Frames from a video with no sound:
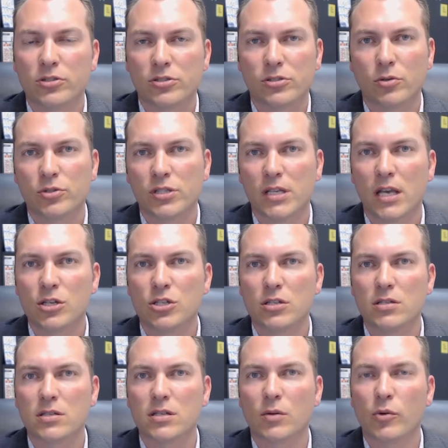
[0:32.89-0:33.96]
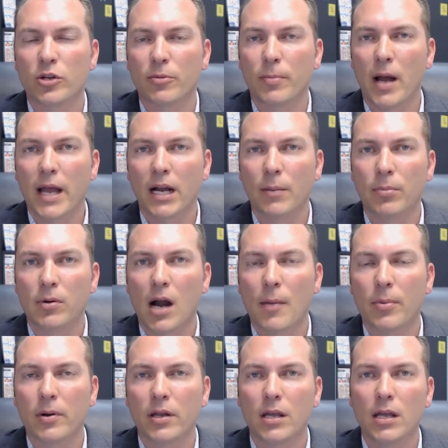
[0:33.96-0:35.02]
associations, and when you're buying a
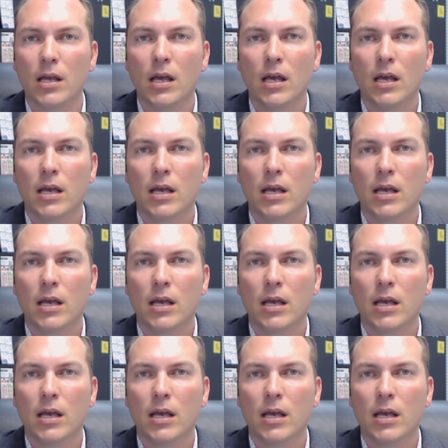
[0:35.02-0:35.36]
property,